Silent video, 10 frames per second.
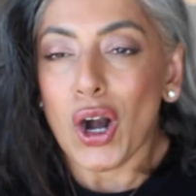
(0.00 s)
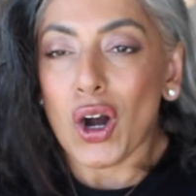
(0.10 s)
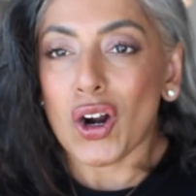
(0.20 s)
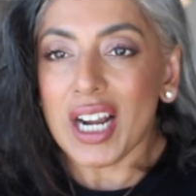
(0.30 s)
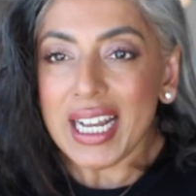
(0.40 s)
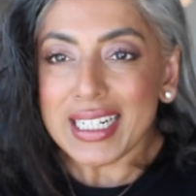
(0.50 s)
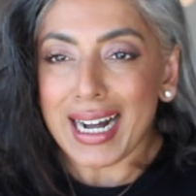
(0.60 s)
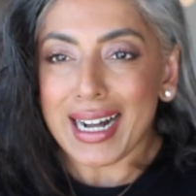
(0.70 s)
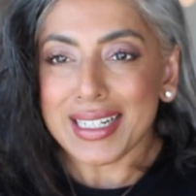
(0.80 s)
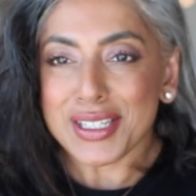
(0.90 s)
All right,
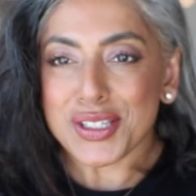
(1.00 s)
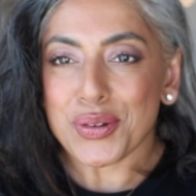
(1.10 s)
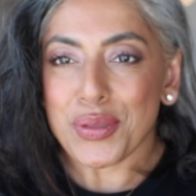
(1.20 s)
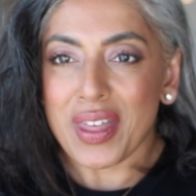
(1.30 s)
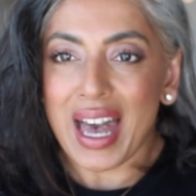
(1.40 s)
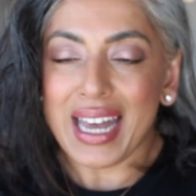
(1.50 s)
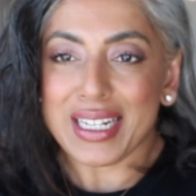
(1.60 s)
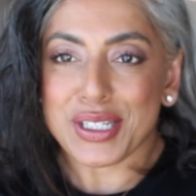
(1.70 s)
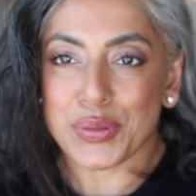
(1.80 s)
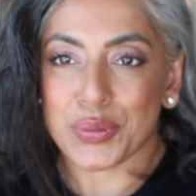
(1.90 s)
guys, so that
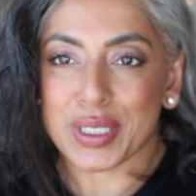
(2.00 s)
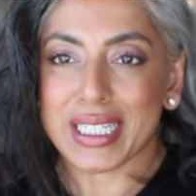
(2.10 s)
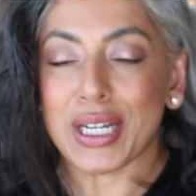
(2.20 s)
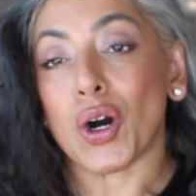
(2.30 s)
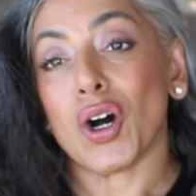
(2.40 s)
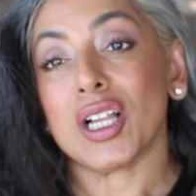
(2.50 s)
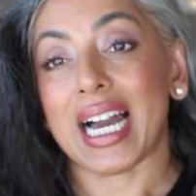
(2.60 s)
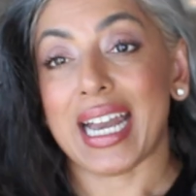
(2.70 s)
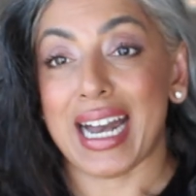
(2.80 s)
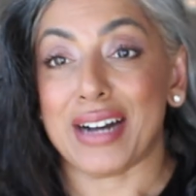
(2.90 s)
is really all
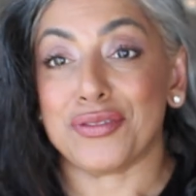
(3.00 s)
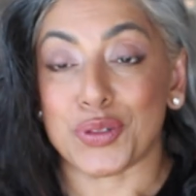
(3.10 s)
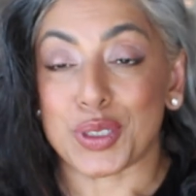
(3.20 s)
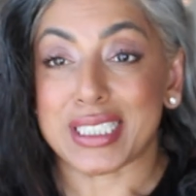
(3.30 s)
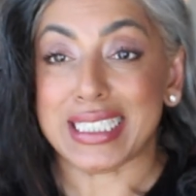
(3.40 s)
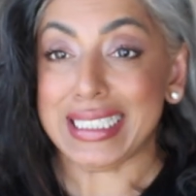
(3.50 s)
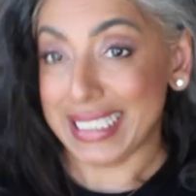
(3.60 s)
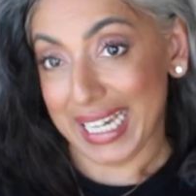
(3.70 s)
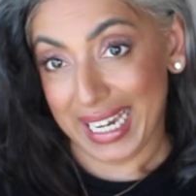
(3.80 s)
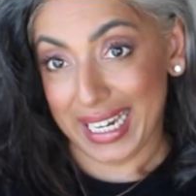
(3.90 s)
I have for
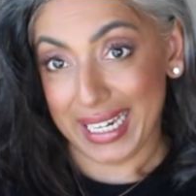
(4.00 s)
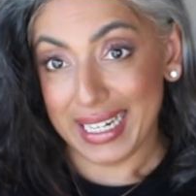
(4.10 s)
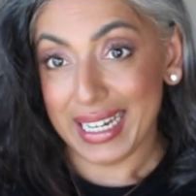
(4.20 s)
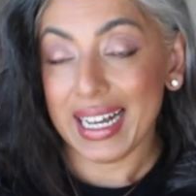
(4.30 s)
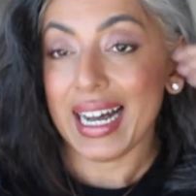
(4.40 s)
today.